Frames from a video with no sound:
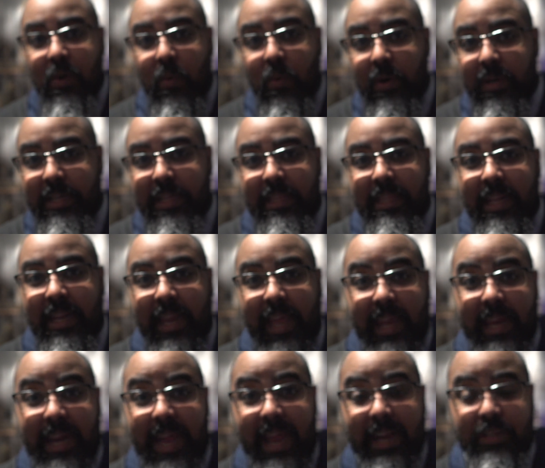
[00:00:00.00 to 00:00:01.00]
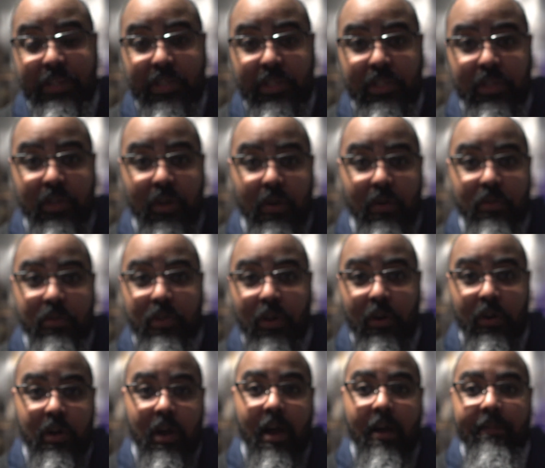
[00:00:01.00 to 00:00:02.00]
or did the light actually
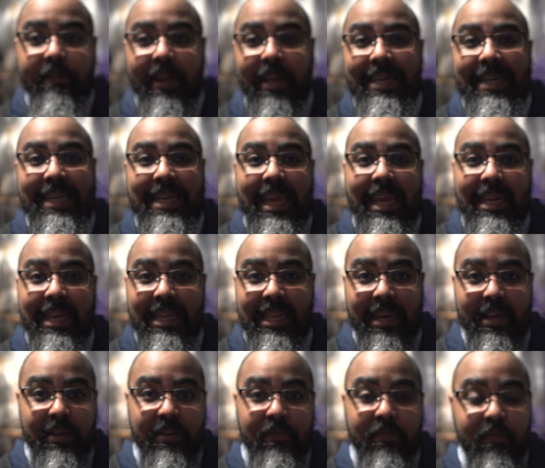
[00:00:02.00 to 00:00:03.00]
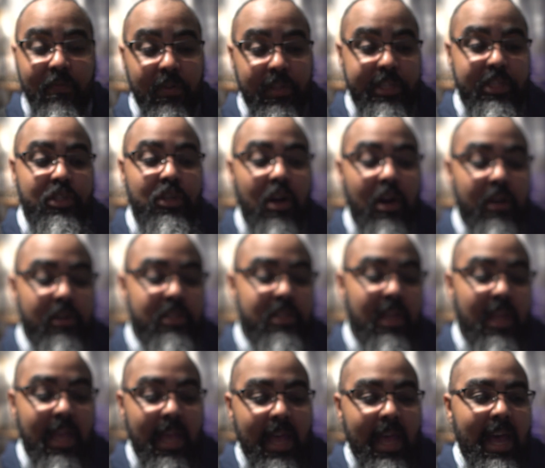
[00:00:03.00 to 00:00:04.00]
turn off indicating that it's fully charged.
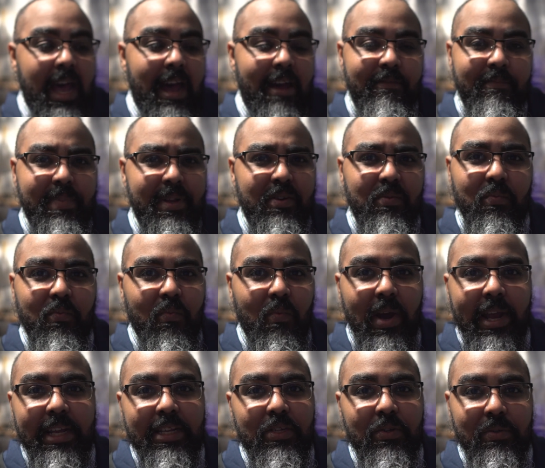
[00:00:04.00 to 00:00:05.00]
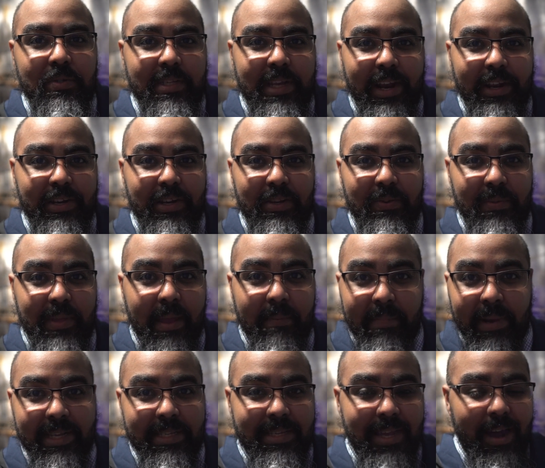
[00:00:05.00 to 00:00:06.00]
I've been way too scared to do that
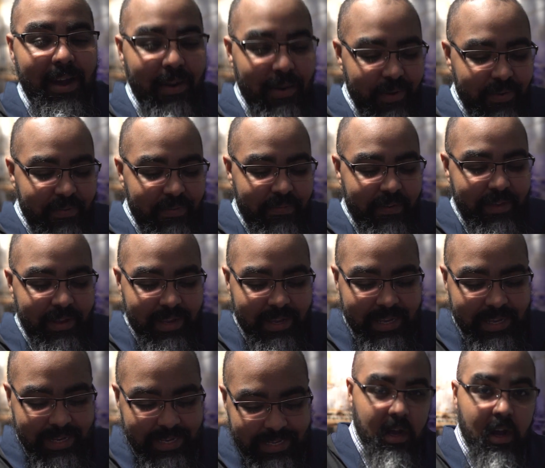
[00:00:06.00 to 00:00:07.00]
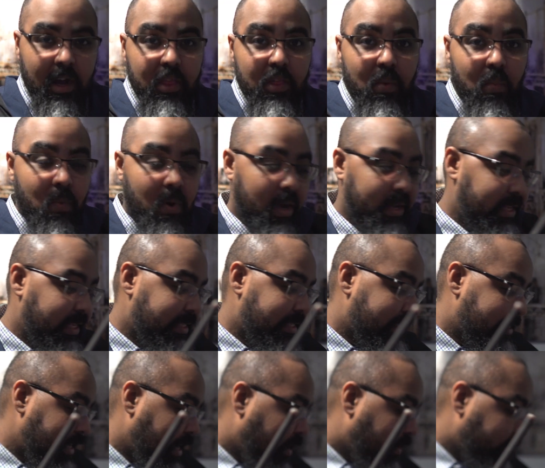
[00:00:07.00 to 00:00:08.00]
myself. On the wand
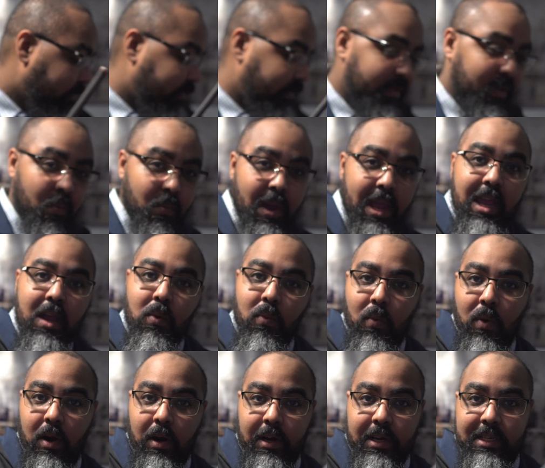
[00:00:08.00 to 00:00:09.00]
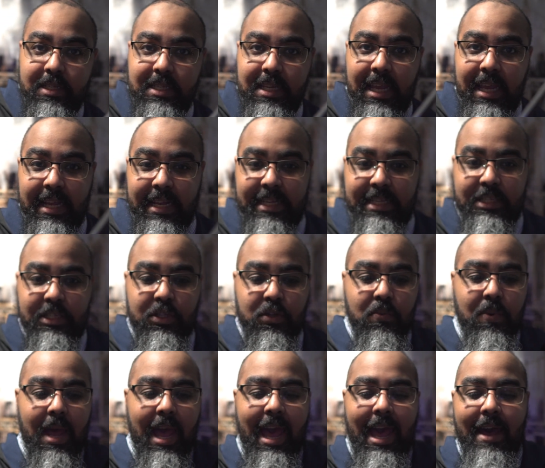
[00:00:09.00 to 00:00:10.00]
itself, the way it works is you
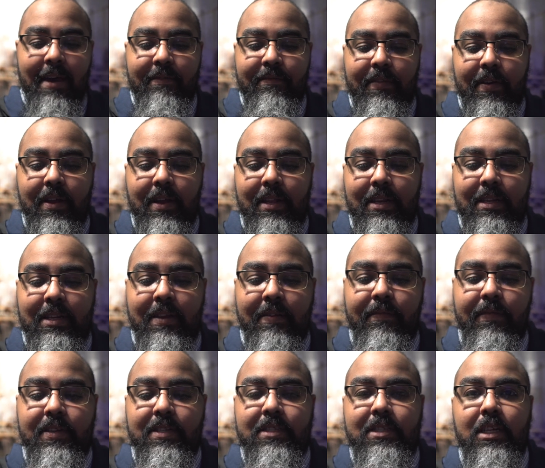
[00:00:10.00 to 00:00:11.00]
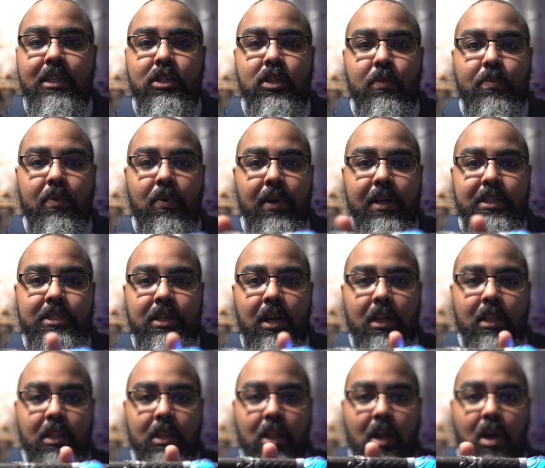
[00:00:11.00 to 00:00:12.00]
have different sensor points
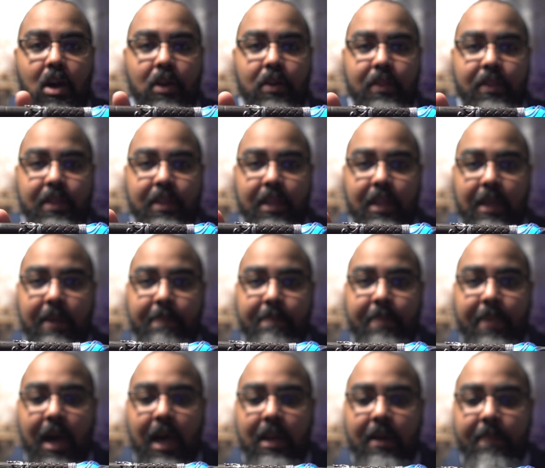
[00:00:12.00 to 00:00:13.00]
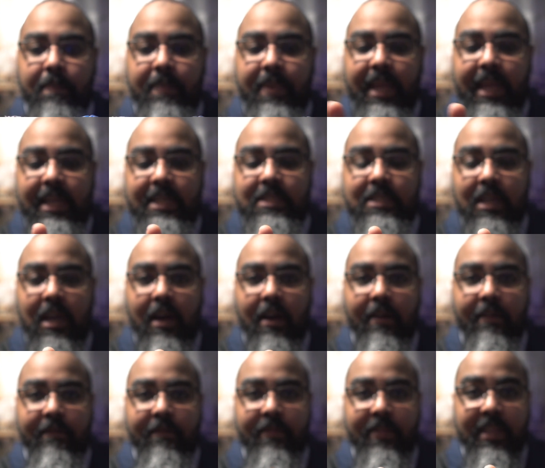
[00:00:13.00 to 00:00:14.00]
along the bottom base
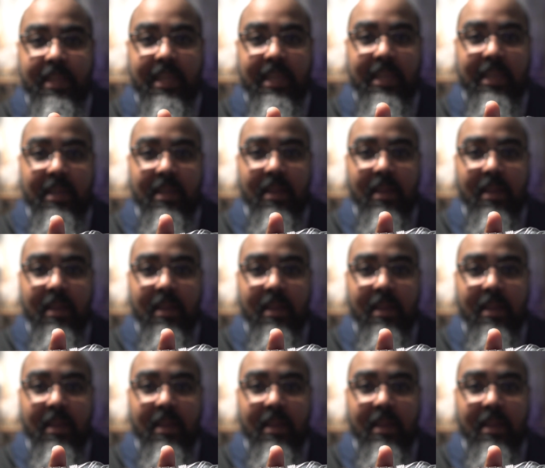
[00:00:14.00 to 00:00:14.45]
of the